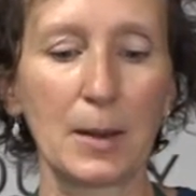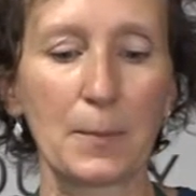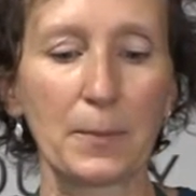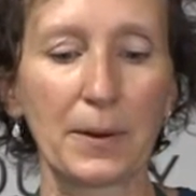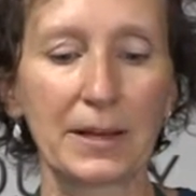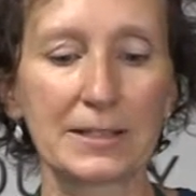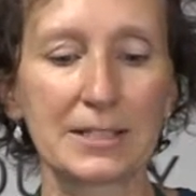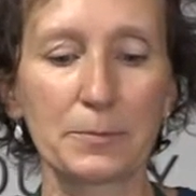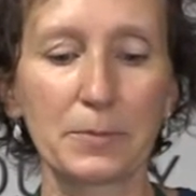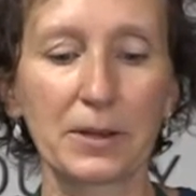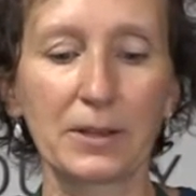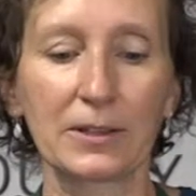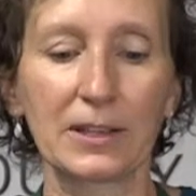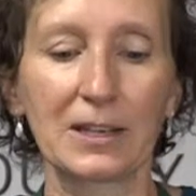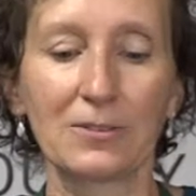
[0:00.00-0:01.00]
But
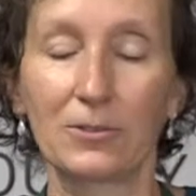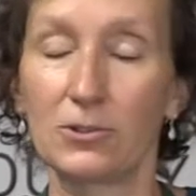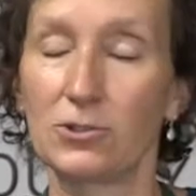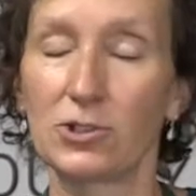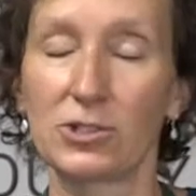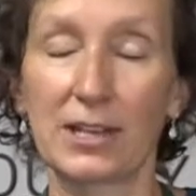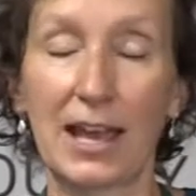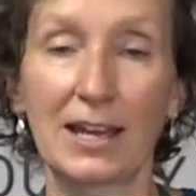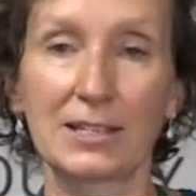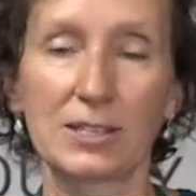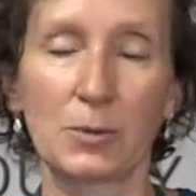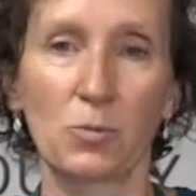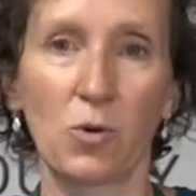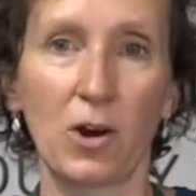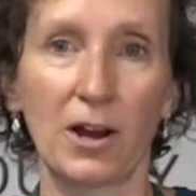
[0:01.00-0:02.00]
typically, if you just add
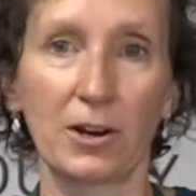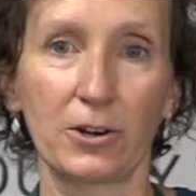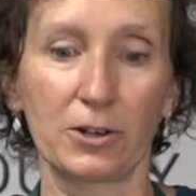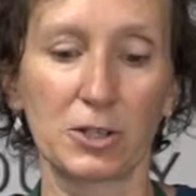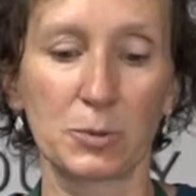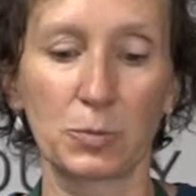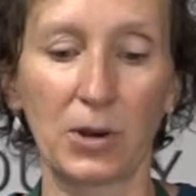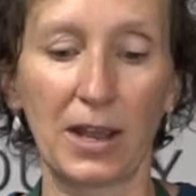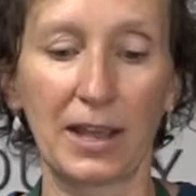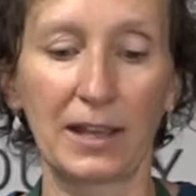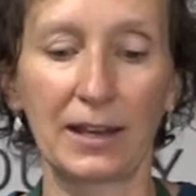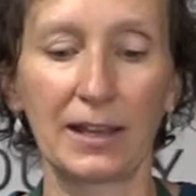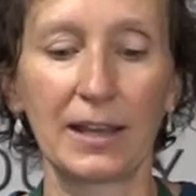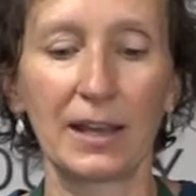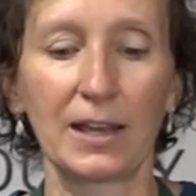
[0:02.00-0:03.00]
some water or spray
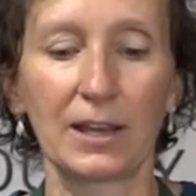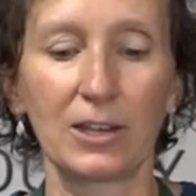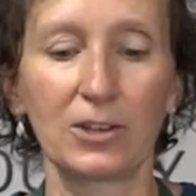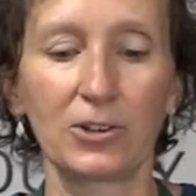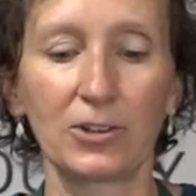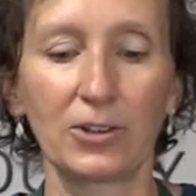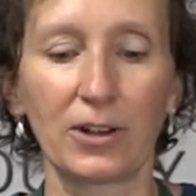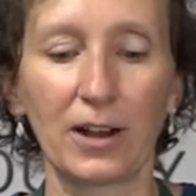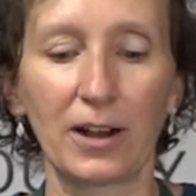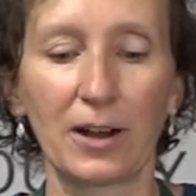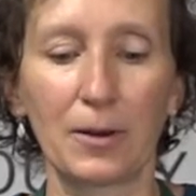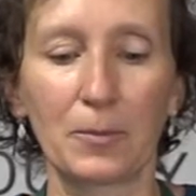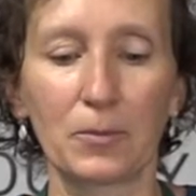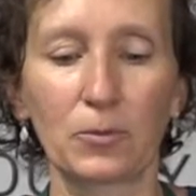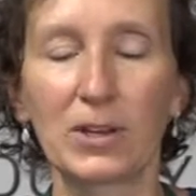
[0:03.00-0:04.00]
it, you'll
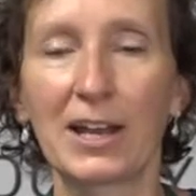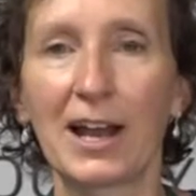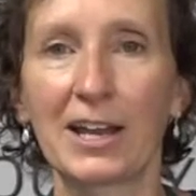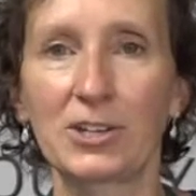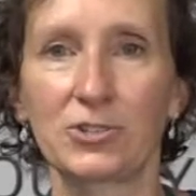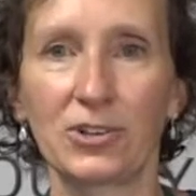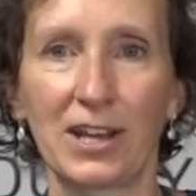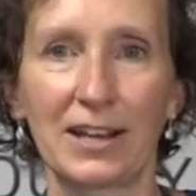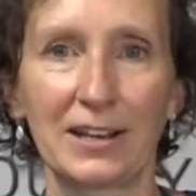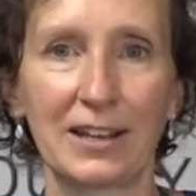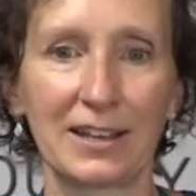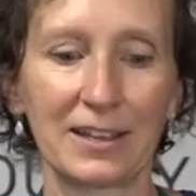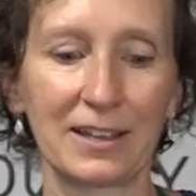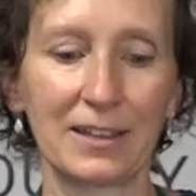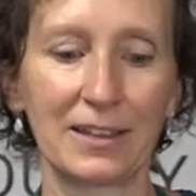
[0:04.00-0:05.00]
rehydrate
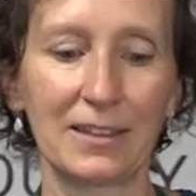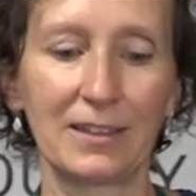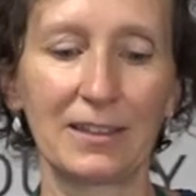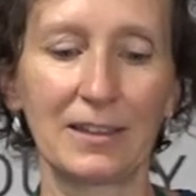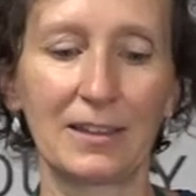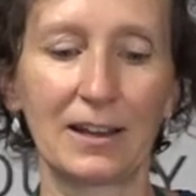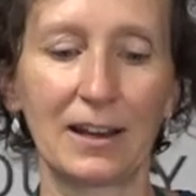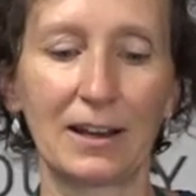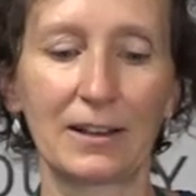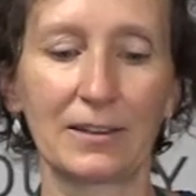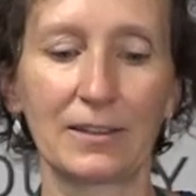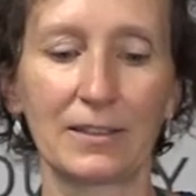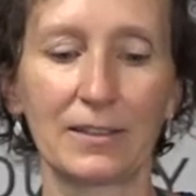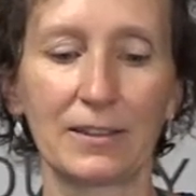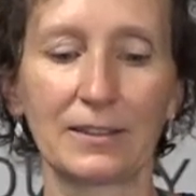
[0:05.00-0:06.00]

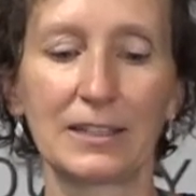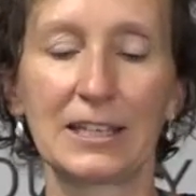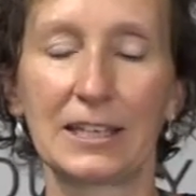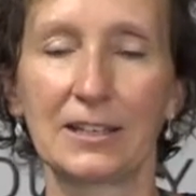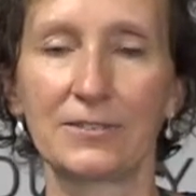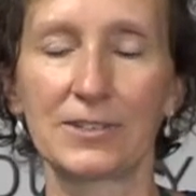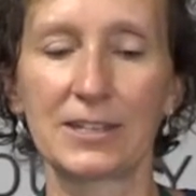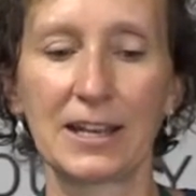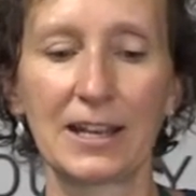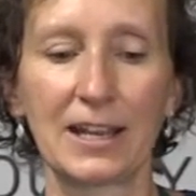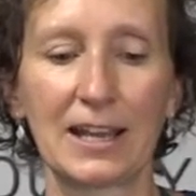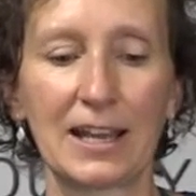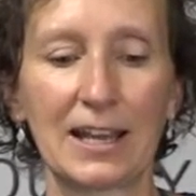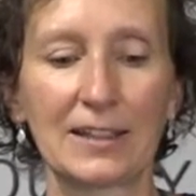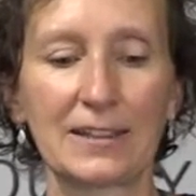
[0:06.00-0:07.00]
the leaves,
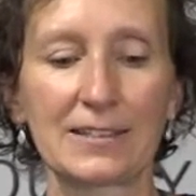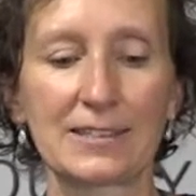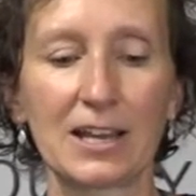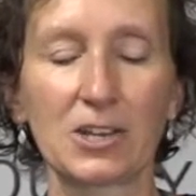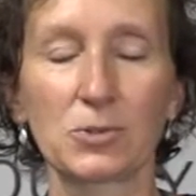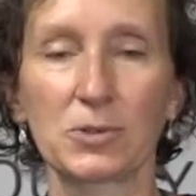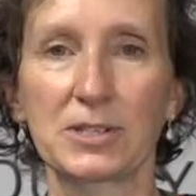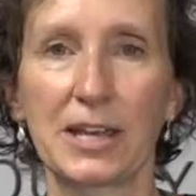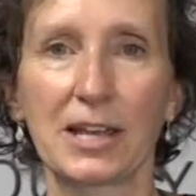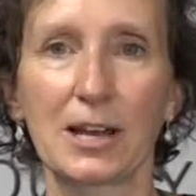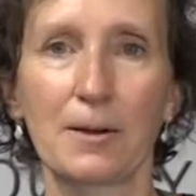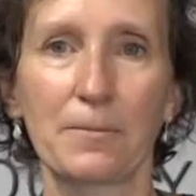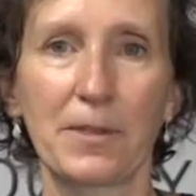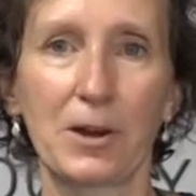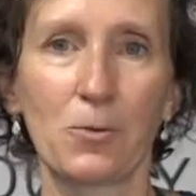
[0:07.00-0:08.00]
and the cells will take
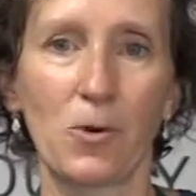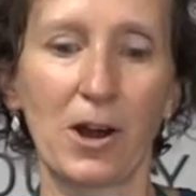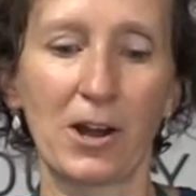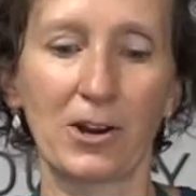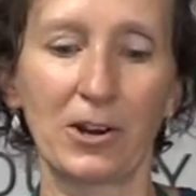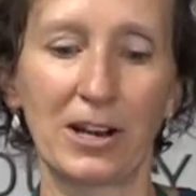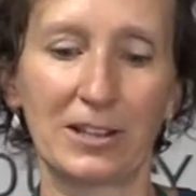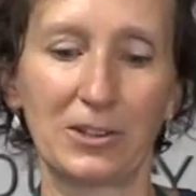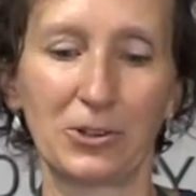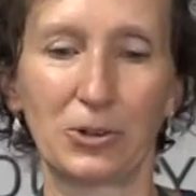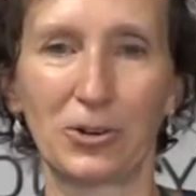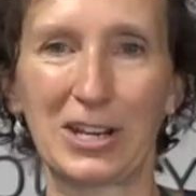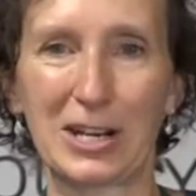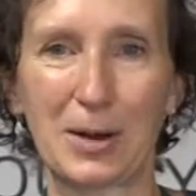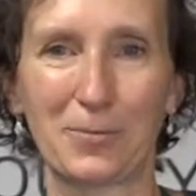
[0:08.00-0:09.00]
up that water and they'll
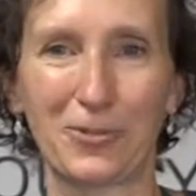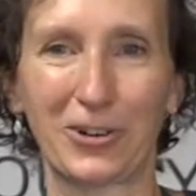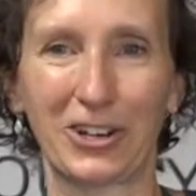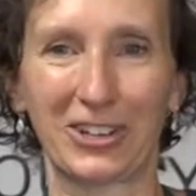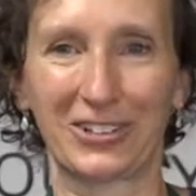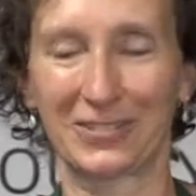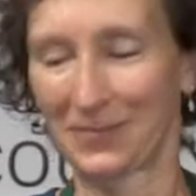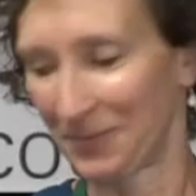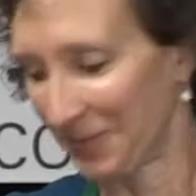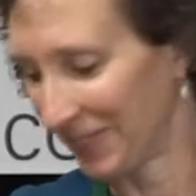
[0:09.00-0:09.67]
green up for you.